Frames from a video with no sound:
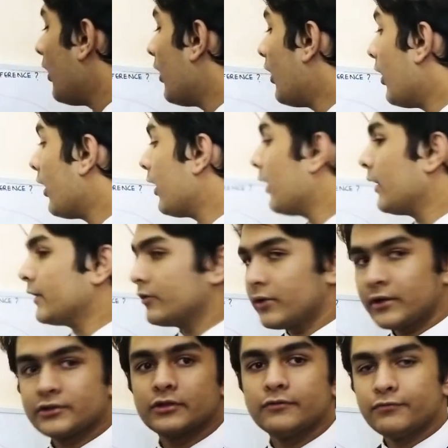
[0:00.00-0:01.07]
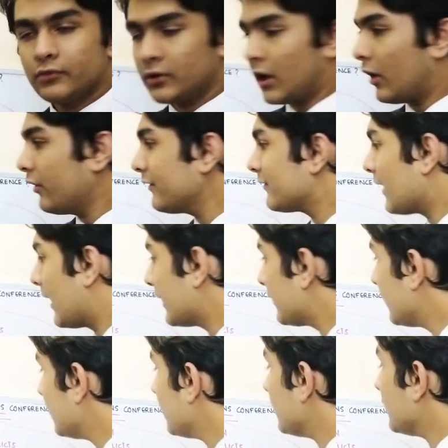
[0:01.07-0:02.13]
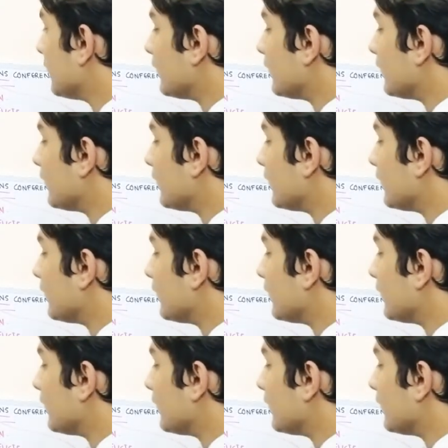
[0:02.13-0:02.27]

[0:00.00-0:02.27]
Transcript: introduction for now is that